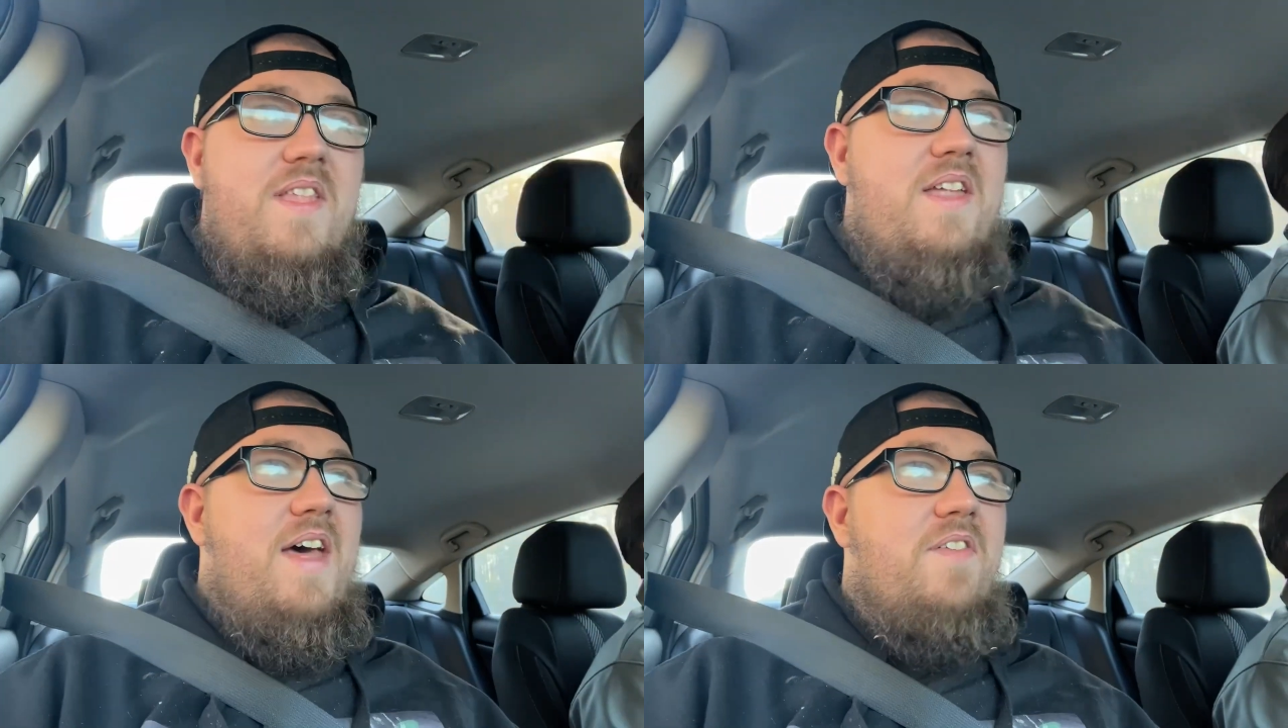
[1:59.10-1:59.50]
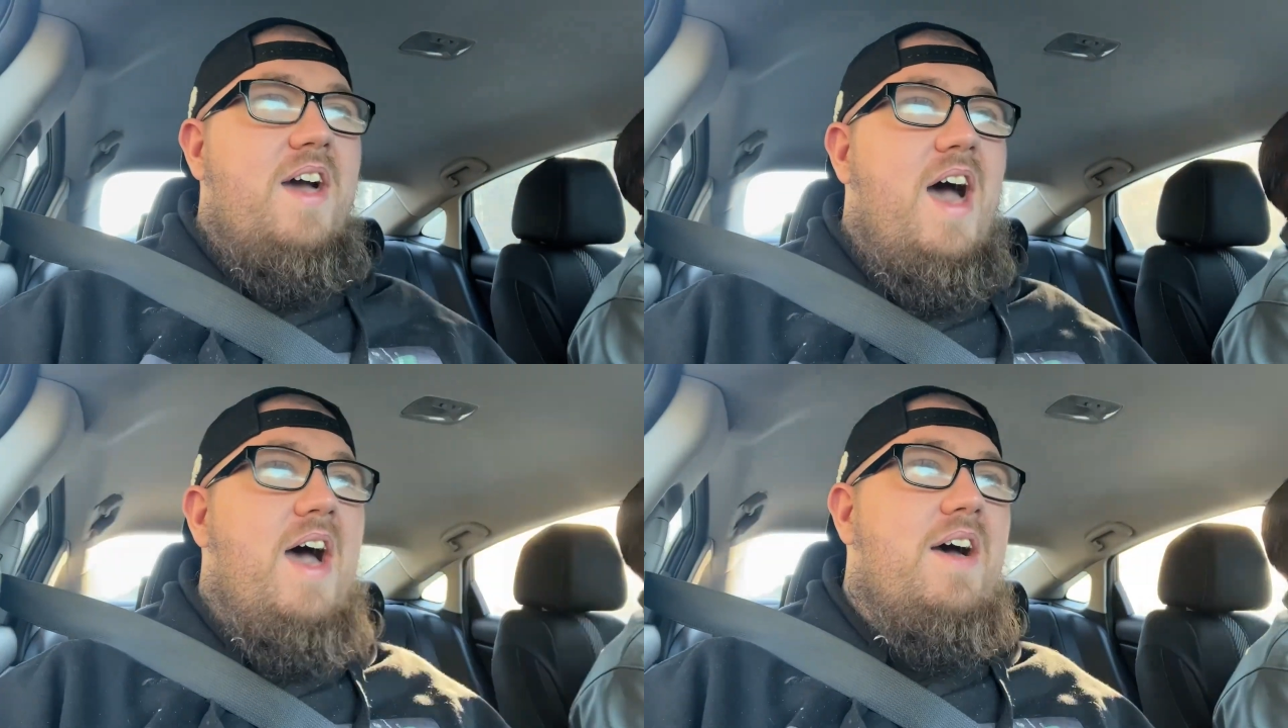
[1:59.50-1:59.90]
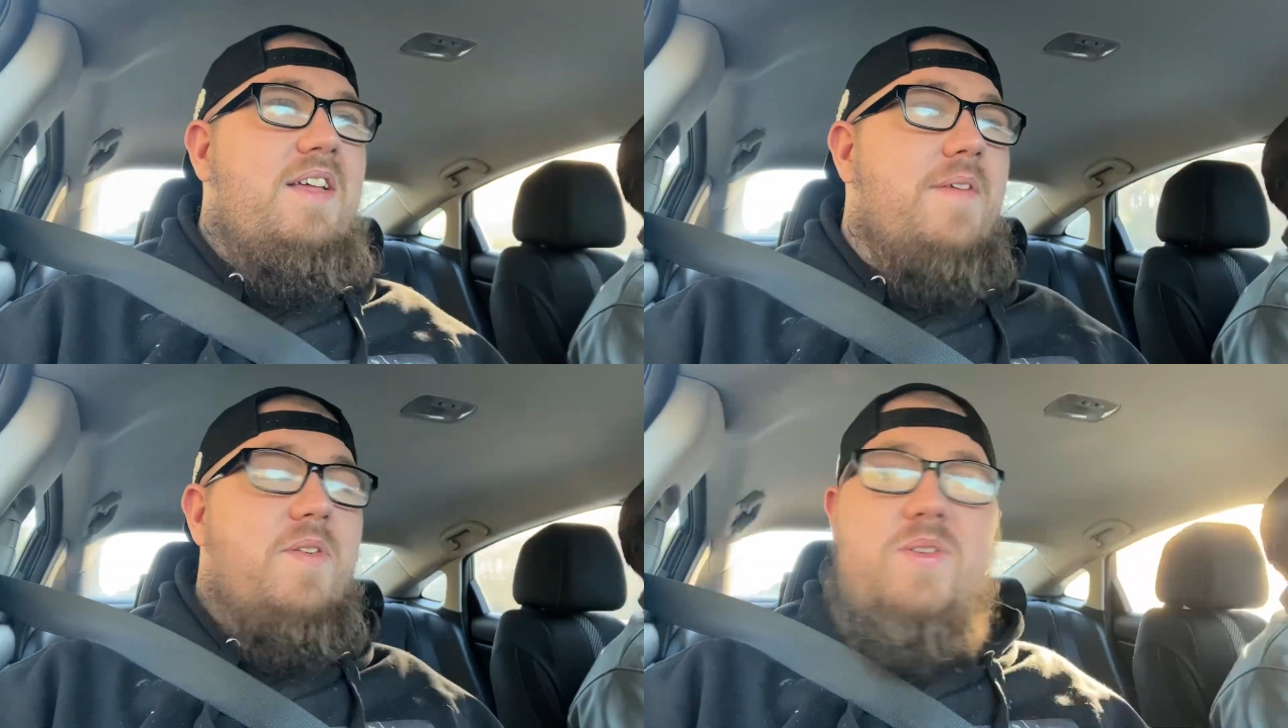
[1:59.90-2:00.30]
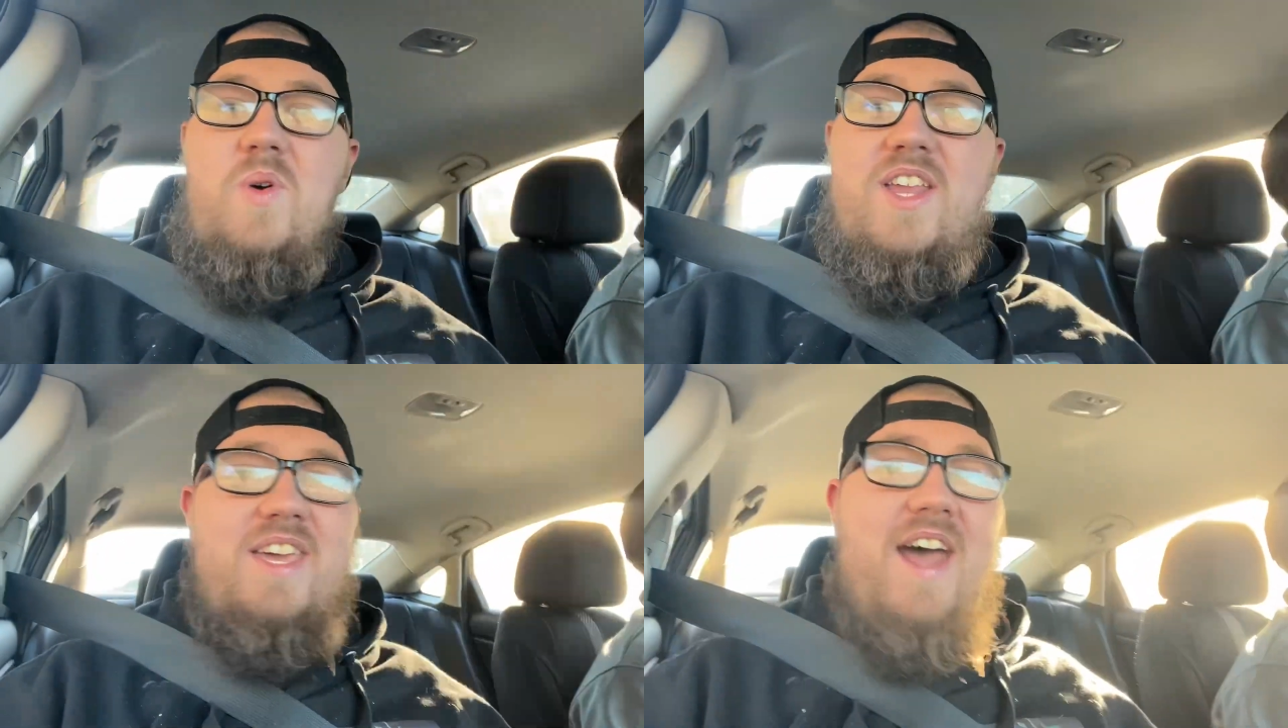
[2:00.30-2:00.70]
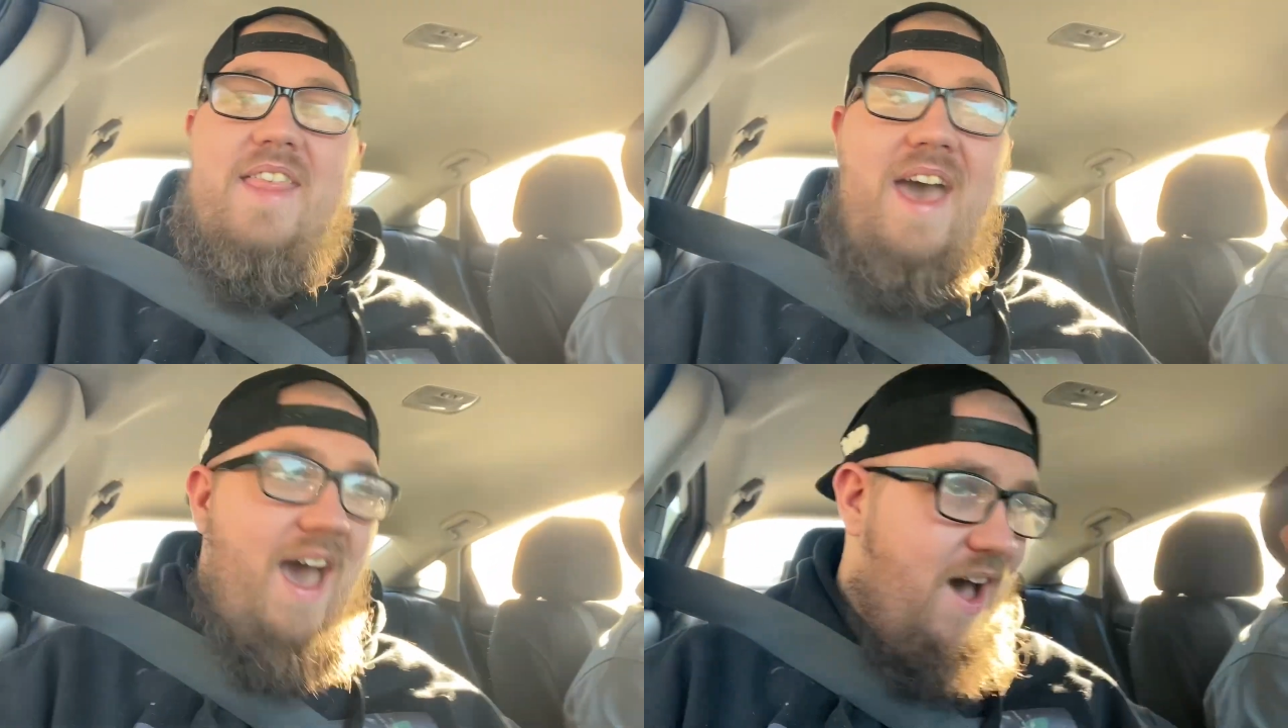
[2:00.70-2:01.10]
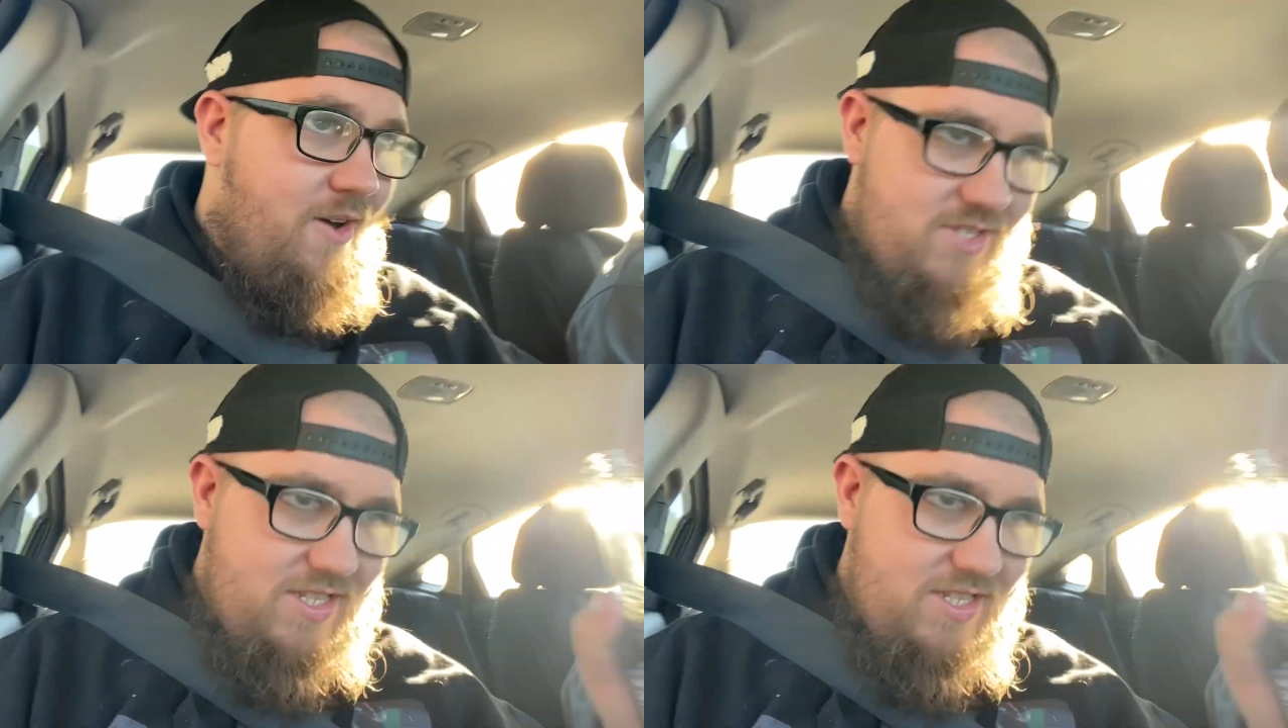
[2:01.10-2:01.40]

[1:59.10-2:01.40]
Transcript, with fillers: definitely, I definitely always want to get out of the house